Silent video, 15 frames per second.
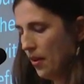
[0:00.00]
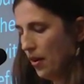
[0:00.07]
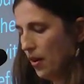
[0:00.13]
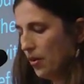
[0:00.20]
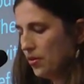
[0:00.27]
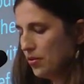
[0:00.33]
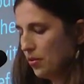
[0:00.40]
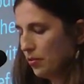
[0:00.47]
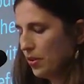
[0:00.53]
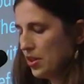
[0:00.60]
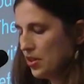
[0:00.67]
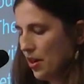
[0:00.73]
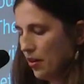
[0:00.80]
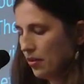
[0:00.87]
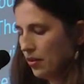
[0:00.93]
Also,
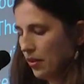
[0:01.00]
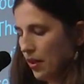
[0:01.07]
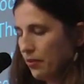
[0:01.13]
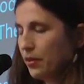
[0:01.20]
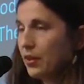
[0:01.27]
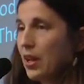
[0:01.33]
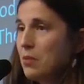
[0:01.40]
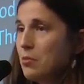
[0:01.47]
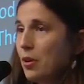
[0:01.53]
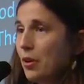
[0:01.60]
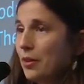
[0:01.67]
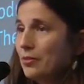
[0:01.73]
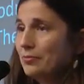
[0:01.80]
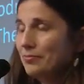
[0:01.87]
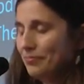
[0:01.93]
reach out and love a
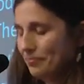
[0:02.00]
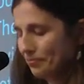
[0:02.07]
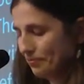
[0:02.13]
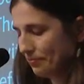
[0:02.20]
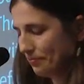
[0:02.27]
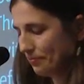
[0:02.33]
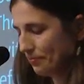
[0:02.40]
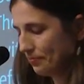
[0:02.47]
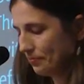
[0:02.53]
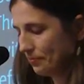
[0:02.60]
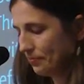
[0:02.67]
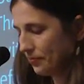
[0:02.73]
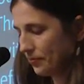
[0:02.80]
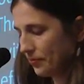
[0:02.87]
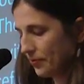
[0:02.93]
neighbor.
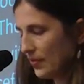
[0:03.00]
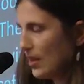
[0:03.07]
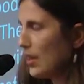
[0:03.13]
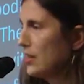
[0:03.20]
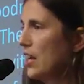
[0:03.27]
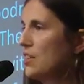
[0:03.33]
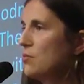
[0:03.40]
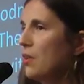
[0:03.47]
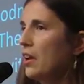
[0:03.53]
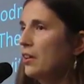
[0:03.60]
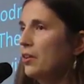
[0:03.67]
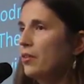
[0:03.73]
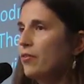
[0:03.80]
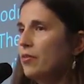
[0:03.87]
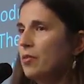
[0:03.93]
That's what I
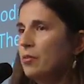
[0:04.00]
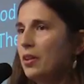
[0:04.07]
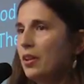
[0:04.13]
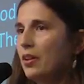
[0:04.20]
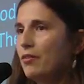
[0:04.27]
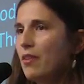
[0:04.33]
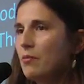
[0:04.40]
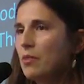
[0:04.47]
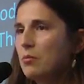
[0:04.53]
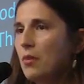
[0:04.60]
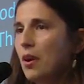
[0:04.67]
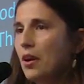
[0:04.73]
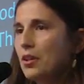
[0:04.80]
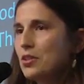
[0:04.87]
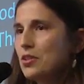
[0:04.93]
learned from the Million Family
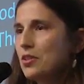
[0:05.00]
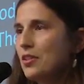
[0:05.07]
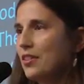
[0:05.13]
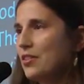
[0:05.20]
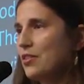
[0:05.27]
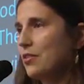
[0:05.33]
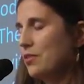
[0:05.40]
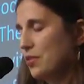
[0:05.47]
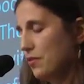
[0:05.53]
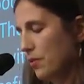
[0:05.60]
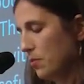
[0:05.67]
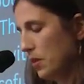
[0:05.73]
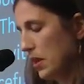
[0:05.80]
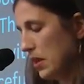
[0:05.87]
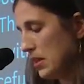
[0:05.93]
March and Service for
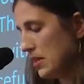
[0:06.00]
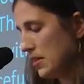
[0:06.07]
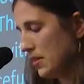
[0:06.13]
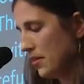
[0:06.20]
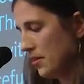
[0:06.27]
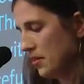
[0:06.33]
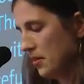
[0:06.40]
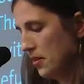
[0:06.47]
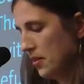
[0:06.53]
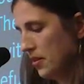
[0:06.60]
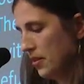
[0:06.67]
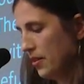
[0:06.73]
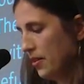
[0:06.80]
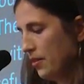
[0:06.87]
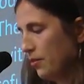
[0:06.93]
Peace.
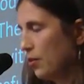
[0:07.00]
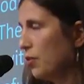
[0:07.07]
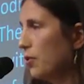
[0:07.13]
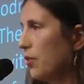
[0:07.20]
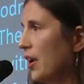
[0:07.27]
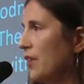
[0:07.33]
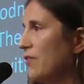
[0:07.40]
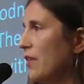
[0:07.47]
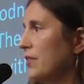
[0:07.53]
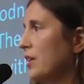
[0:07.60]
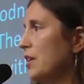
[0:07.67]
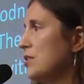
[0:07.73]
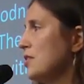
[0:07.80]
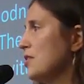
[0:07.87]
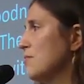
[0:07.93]
If you create
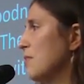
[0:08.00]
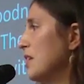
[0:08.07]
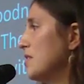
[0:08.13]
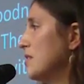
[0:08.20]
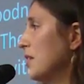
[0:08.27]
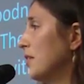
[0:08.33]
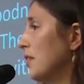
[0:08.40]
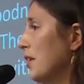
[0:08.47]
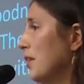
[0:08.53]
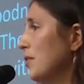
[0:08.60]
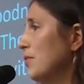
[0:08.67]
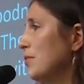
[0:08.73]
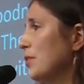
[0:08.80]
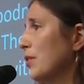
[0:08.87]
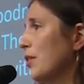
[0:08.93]
foundations based on
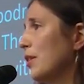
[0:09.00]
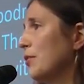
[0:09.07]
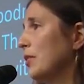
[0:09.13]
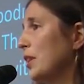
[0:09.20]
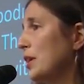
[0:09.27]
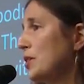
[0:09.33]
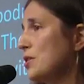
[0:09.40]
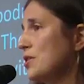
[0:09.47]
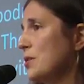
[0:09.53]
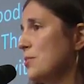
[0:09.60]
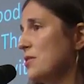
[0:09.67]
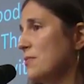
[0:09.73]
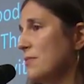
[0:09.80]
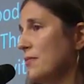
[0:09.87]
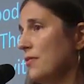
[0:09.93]
love, you create
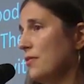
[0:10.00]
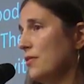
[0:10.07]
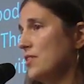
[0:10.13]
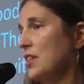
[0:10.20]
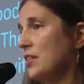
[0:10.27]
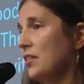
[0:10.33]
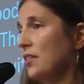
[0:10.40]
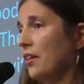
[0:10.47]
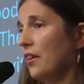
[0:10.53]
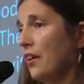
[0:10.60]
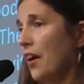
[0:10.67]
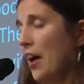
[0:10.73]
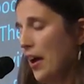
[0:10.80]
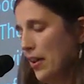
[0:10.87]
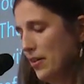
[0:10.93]
relationships centered on
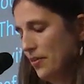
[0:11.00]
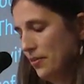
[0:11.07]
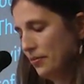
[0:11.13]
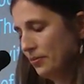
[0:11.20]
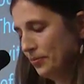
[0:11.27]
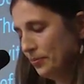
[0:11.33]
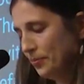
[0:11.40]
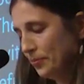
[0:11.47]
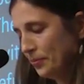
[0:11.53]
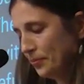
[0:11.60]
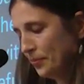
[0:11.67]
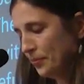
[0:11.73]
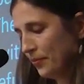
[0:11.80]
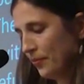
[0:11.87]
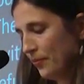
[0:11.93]
God,
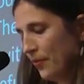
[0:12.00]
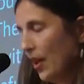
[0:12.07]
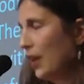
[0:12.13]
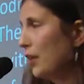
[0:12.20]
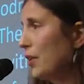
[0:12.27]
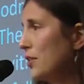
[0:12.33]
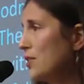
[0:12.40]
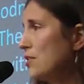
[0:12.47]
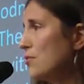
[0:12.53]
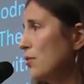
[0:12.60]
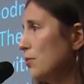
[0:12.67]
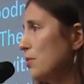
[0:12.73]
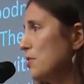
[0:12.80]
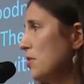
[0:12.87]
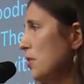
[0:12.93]
and goodness
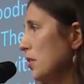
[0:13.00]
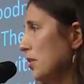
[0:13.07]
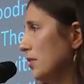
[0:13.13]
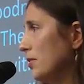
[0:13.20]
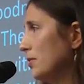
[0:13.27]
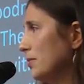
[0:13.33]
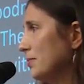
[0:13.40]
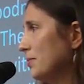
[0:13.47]
will result.